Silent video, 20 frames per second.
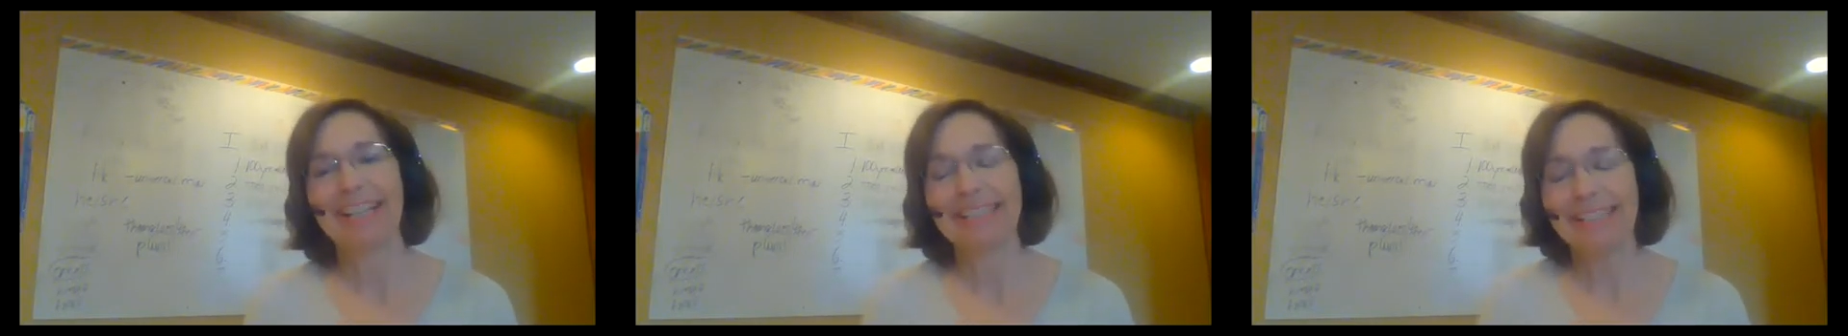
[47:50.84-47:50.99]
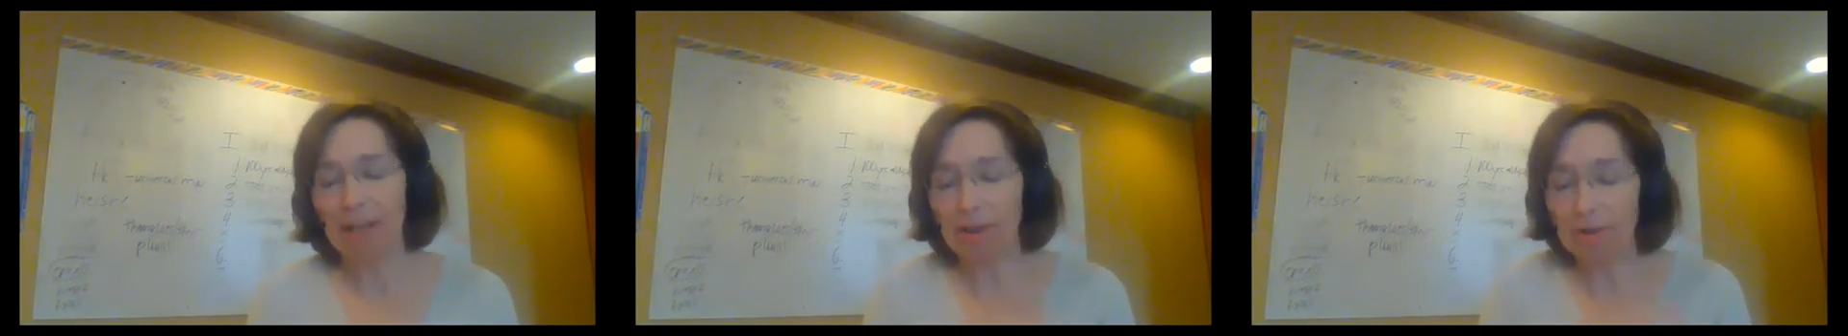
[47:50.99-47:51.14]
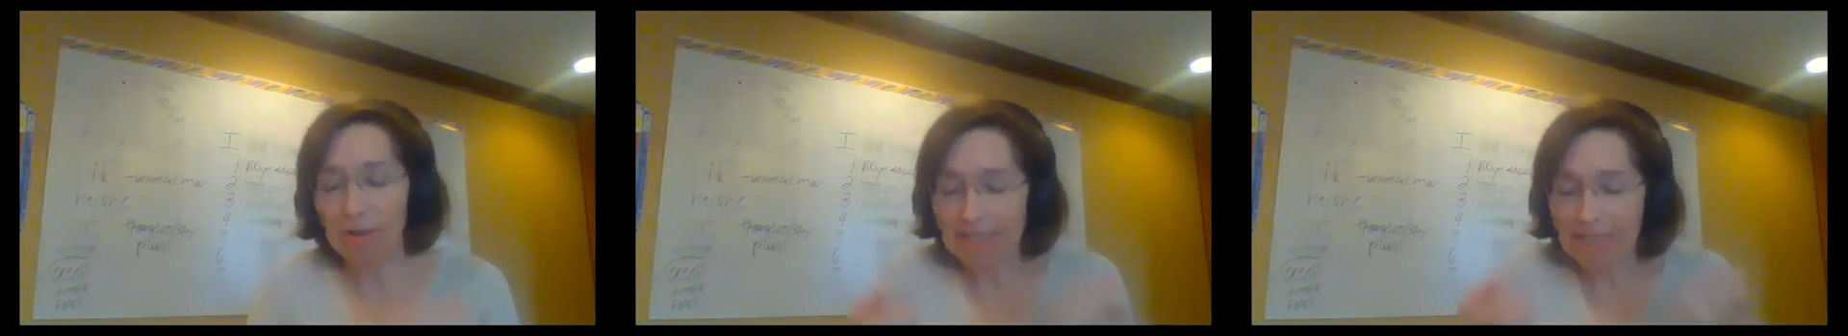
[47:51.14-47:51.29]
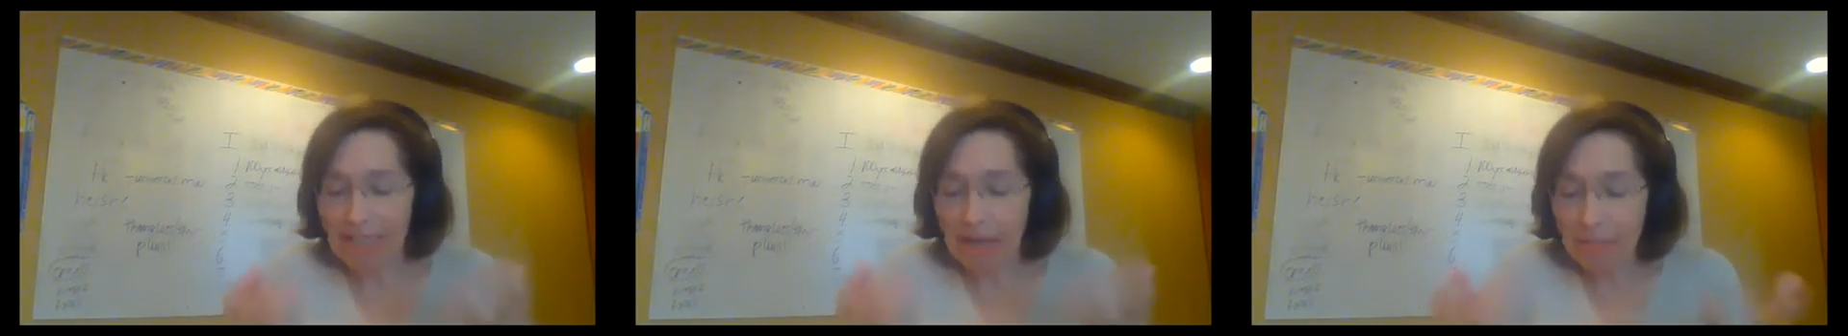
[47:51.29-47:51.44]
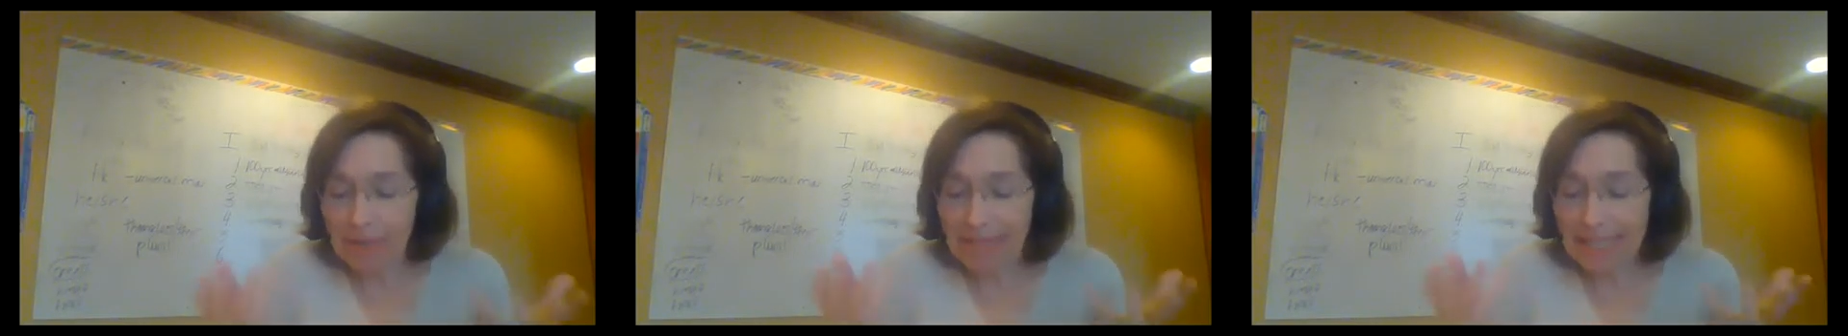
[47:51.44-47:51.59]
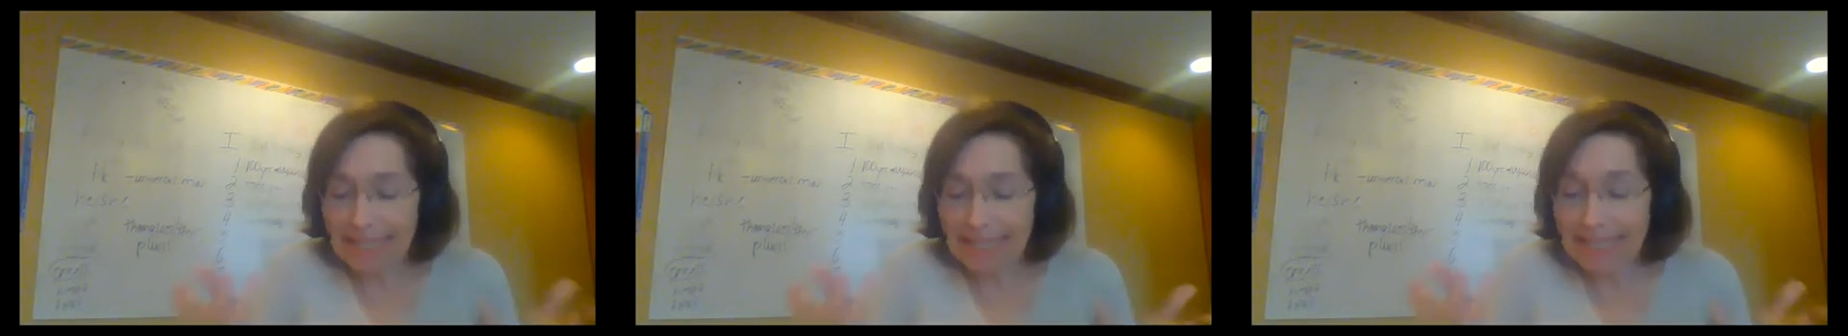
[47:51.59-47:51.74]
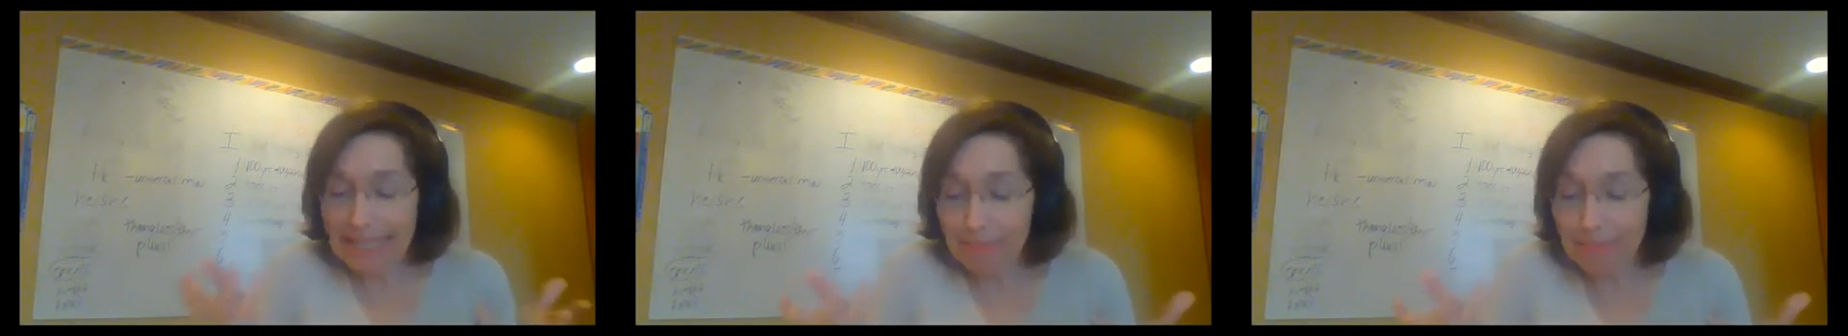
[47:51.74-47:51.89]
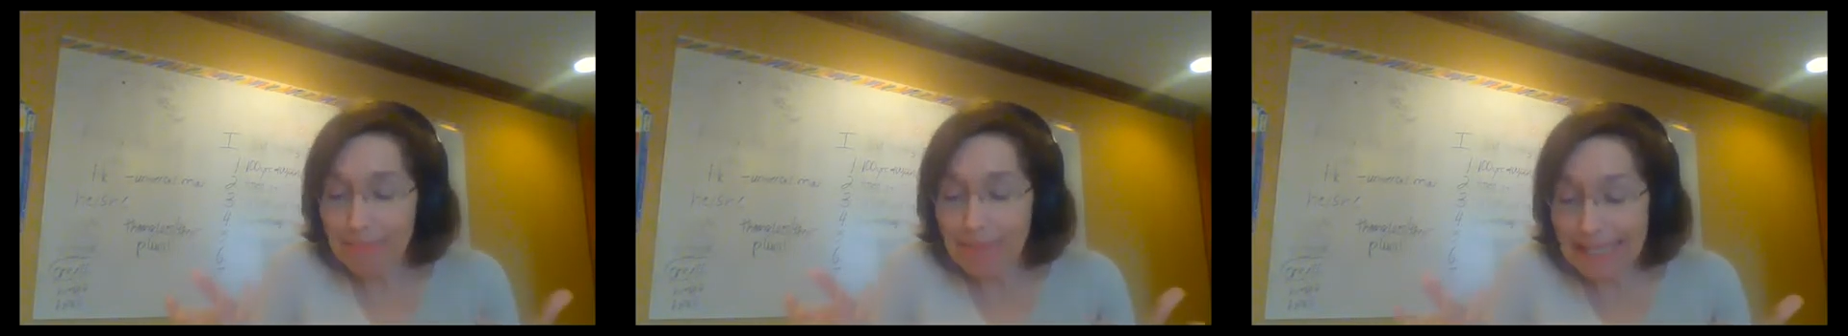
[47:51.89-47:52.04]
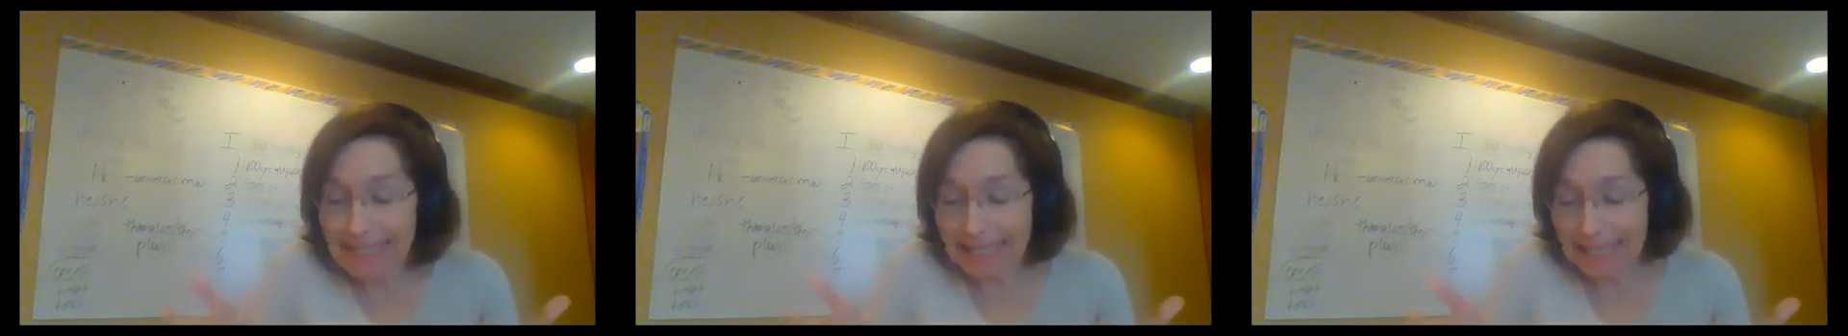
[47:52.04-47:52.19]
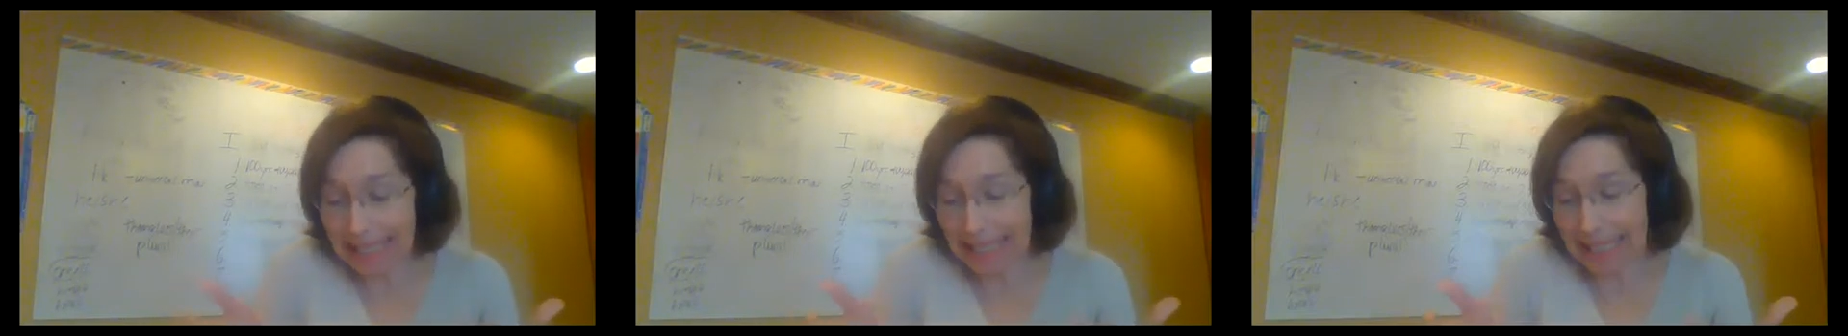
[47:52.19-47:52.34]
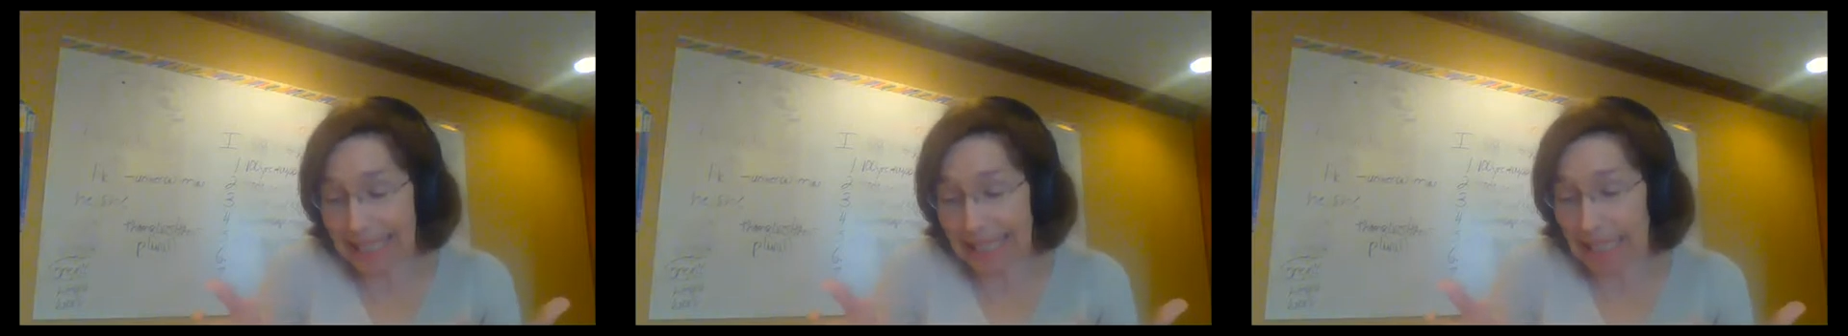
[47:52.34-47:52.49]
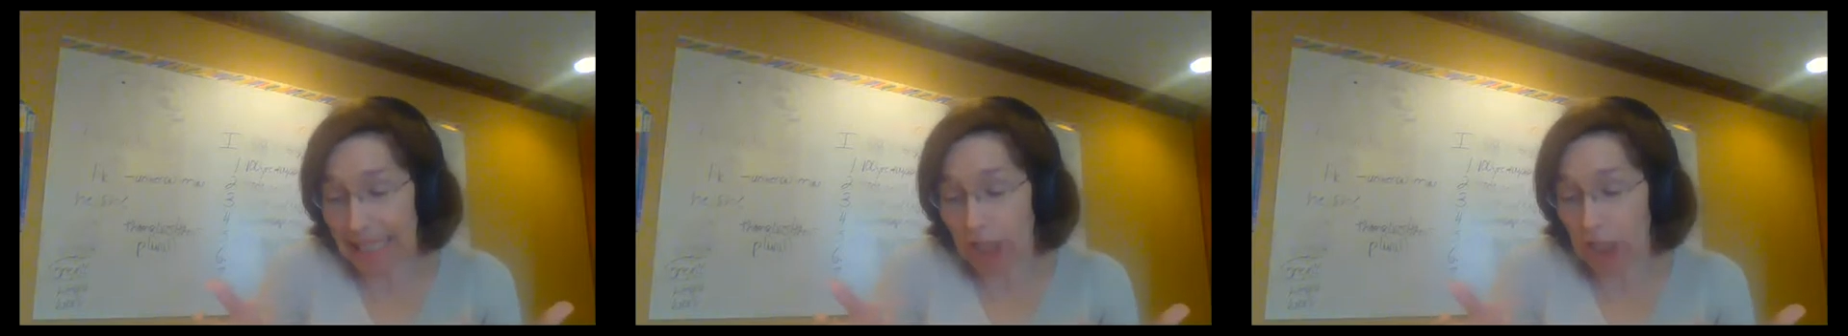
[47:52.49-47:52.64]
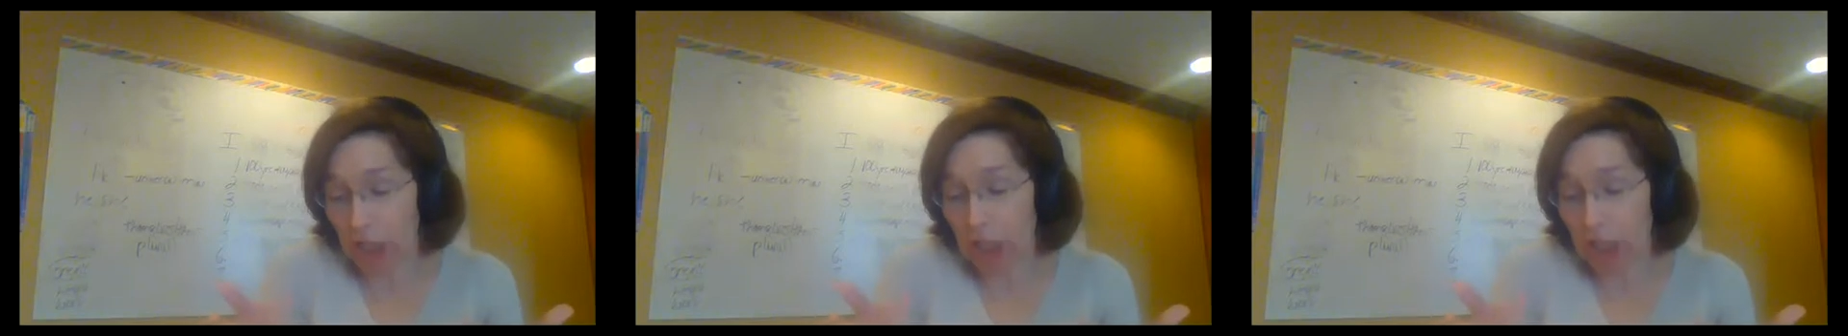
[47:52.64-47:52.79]
So something is missing
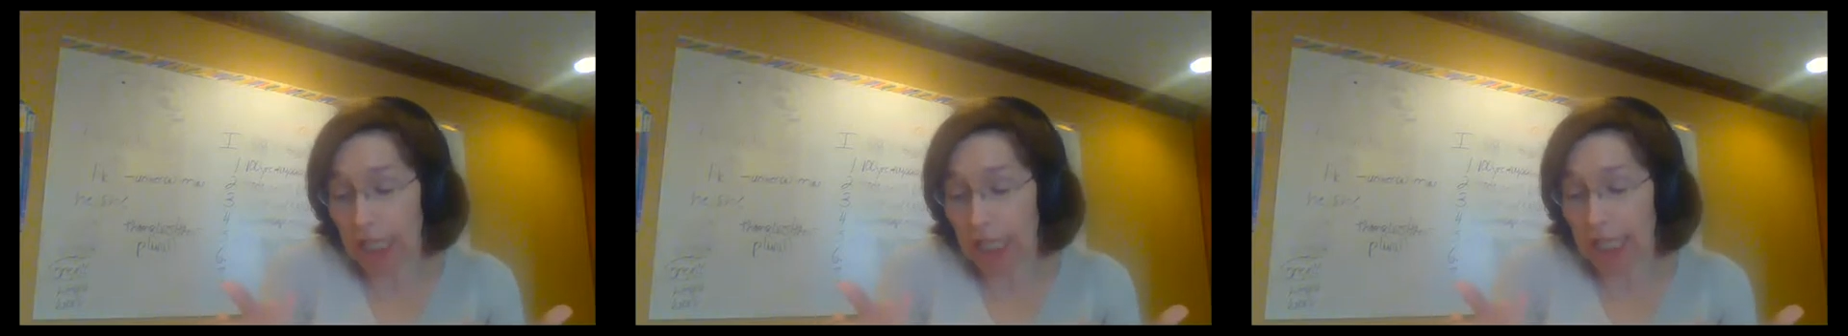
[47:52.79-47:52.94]
there,